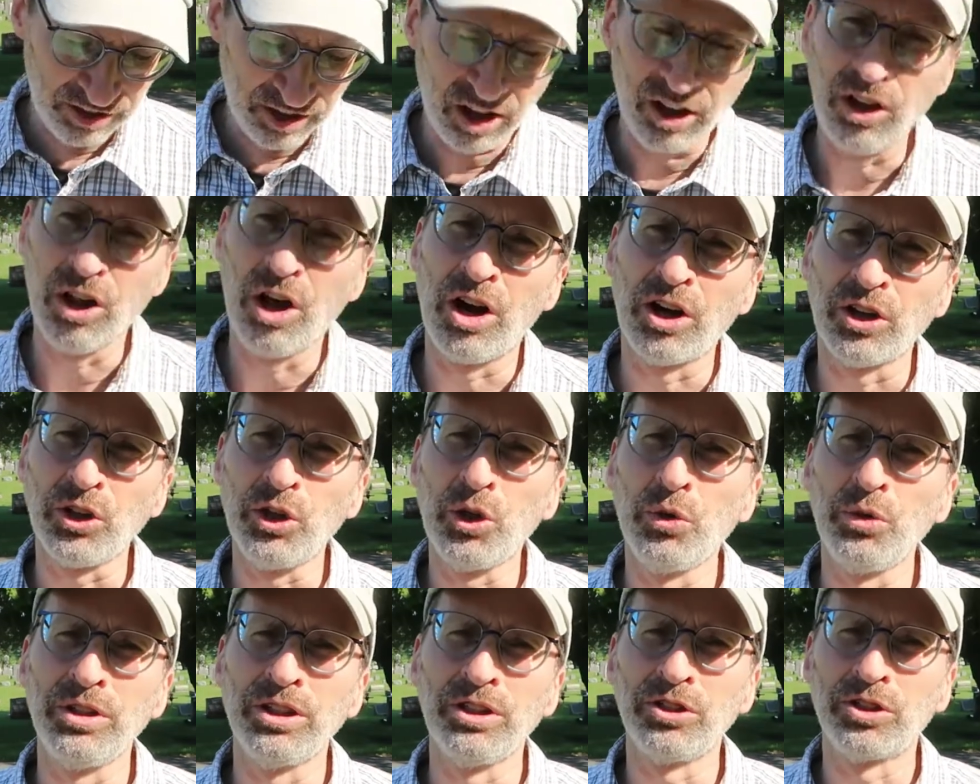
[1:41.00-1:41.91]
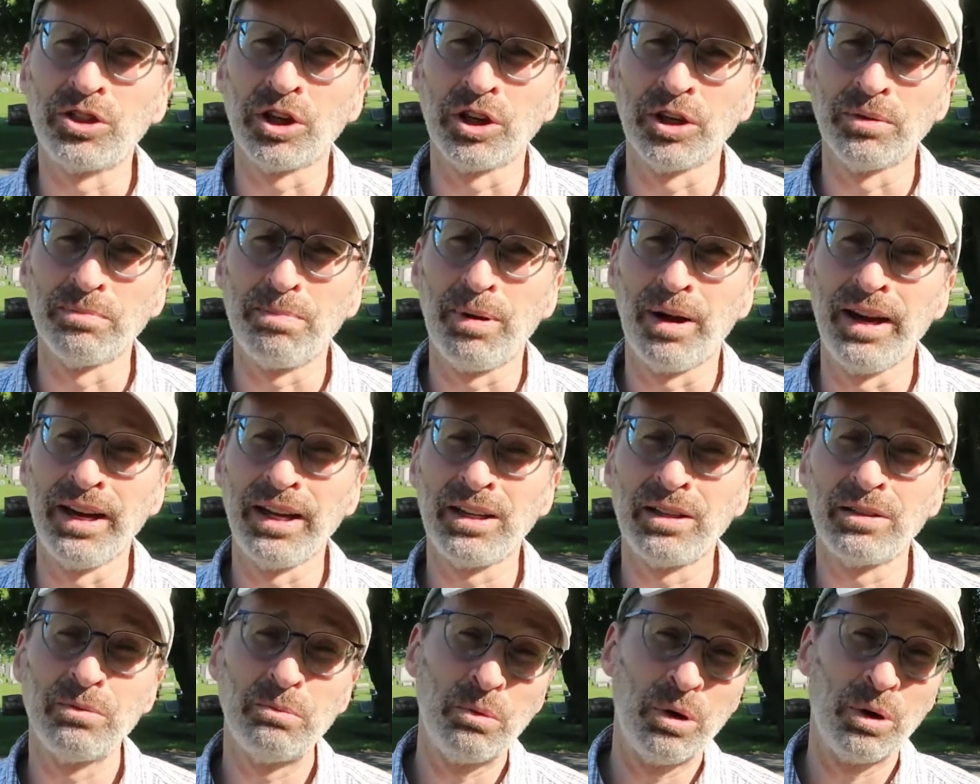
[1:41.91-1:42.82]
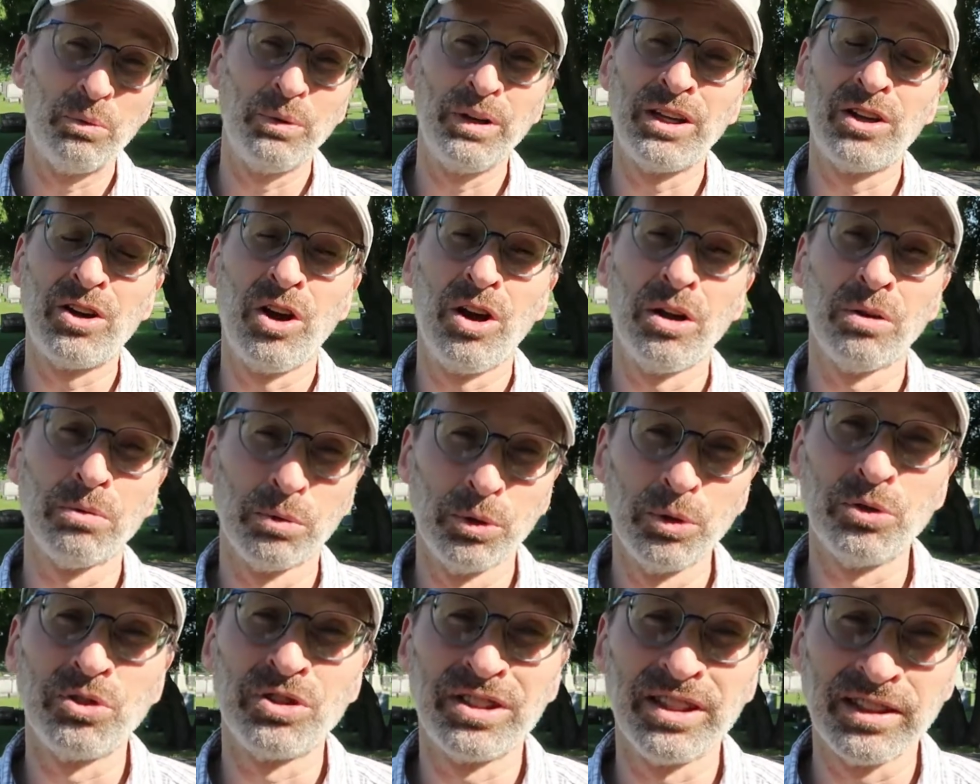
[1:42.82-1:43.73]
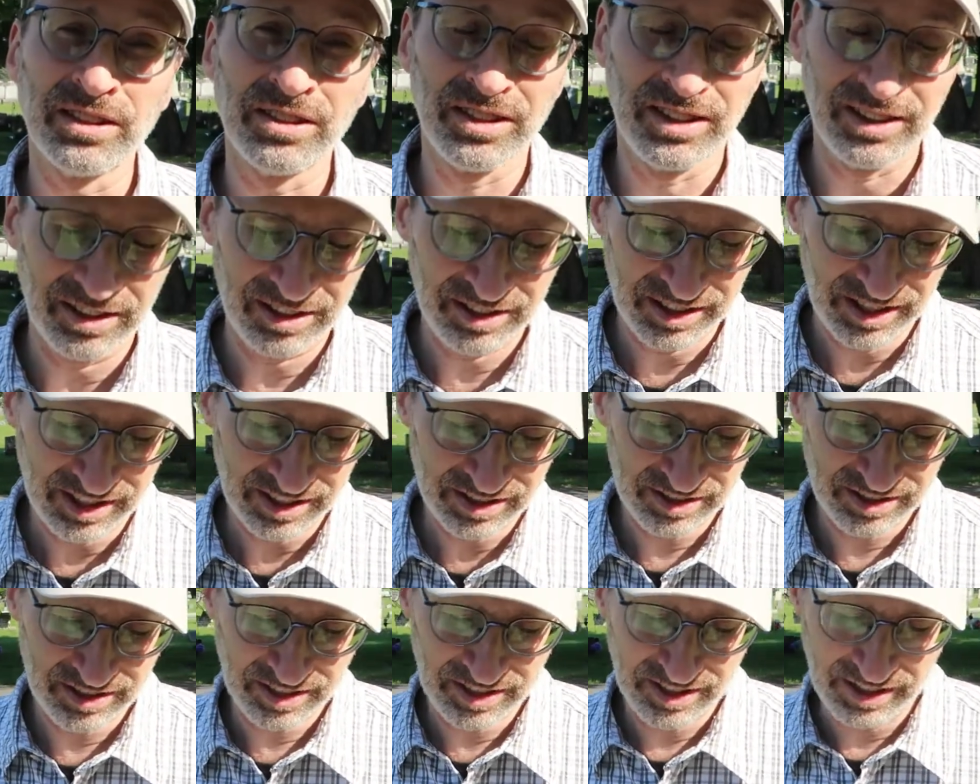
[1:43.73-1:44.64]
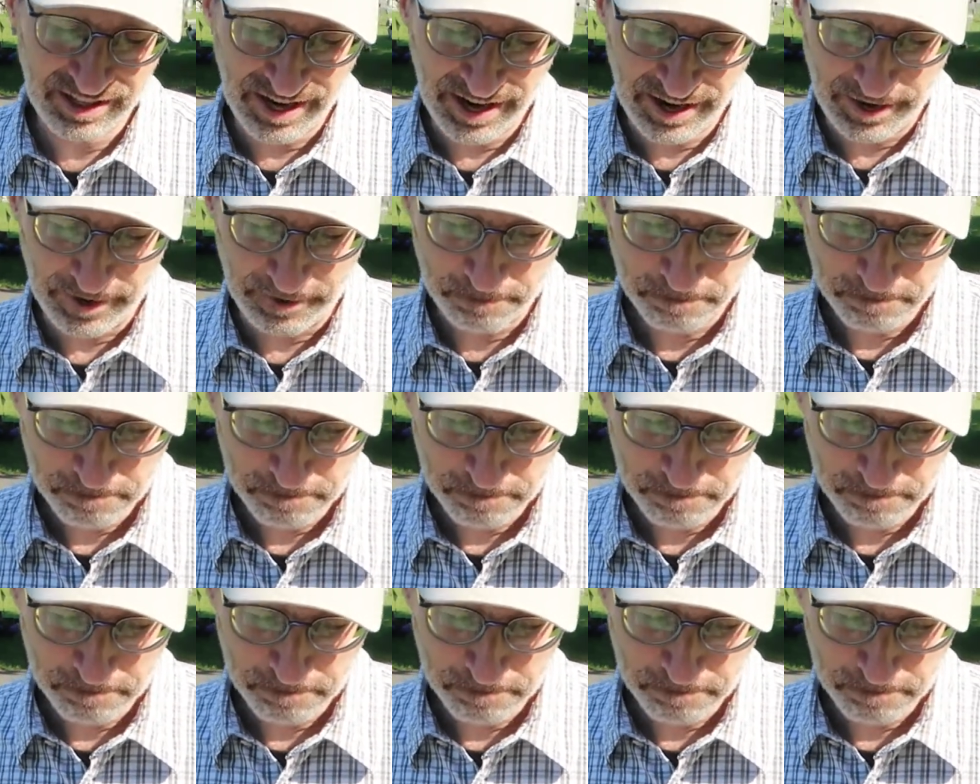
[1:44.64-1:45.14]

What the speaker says: along Union Turnpike, what we call Route 66 today.